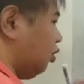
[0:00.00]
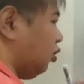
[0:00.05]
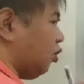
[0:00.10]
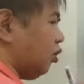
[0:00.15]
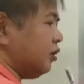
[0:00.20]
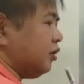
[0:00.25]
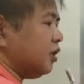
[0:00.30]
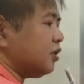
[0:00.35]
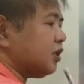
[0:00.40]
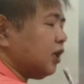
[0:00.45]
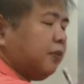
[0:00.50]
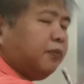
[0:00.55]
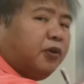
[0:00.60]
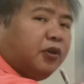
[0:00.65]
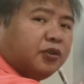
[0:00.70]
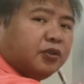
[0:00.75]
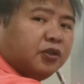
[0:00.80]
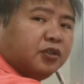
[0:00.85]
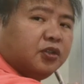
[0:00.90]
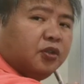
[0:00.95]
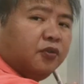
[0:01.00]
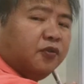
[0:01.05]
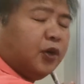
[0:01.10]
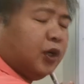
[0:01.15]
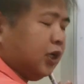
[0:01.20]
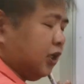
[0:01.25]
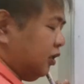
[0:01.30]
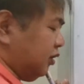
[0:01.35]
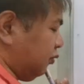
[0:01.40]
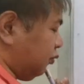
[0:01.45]
on December
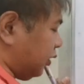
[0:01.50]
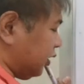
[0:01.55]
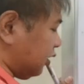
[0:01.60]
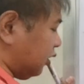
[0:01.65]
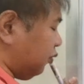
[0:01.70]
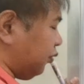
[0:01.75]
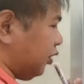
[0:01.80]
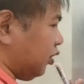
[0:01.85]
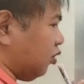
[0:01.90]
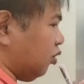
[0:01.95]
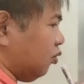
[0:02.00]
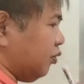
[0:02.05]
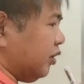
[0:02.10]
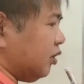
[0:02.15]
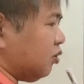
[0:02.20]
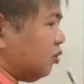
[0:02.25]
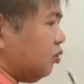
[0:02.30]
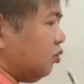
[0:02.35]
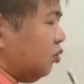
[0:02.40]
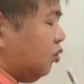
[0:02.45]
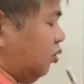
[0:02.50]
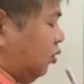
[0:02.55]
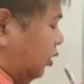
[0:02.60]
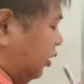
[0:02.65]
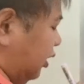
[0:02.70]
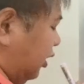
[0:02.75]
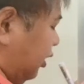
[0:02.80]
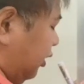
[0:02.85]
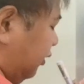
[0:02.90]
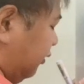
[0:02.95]
31, what are we going to
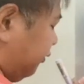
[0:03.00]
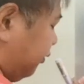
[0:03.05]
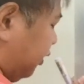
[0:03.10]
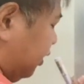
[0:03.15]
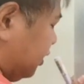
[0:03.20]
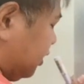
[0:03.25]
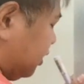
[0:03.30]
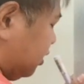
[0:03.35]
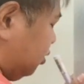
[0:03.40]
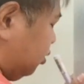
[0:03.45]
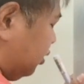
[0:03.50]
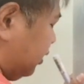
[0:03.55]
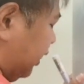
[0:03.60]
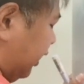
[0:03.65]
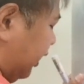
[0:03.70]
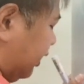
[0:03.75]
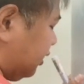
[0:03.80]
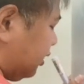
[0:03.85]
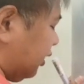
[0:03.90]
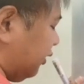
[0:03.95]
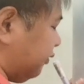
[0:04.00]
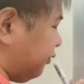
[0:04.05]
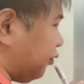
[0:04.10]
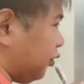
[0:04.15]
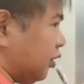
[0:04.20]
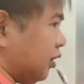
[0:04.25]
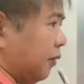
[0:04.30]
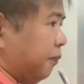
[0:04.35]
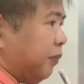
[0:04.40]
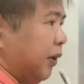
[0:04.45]
do? First, do the entry
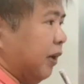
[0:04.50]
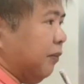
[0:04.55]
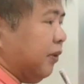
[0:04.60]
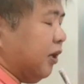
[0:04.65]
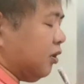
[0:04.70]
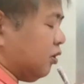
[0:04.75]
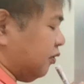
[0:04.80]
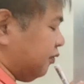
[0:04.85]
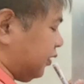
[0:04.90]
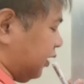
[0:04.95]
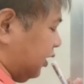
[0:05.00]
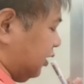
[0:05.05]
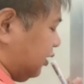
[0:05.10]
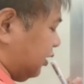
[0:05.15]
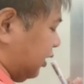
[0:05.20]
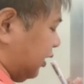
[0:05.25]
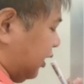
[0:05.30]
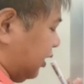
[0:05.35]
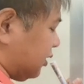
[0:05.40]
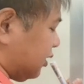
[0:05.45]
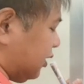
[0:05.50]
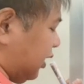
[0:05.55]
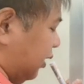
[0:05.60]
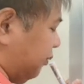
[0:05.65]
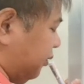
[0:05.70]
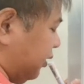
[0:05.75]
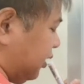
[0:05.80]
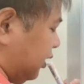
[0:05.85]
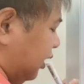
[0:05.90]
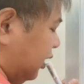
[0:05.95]
for the payment of the interest.
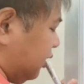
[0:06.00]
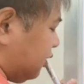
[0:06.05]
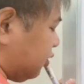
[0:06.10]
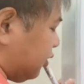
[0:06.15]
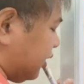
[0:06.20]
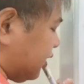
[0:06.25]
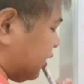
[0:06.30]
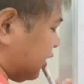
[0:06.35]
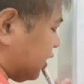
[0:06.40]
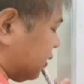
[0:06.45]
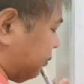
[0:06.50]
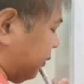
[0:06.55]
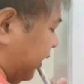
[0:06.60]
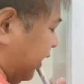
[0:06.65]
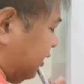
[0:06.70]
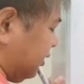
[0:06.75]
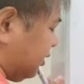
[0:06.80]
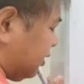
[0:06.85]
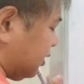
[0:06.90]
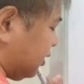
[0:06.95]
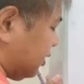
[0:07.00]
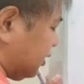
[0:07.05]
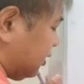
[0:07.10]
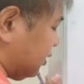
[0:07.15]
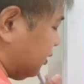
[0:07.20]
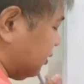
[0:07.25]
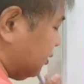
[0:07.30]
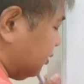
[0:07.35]
Then with interest expense,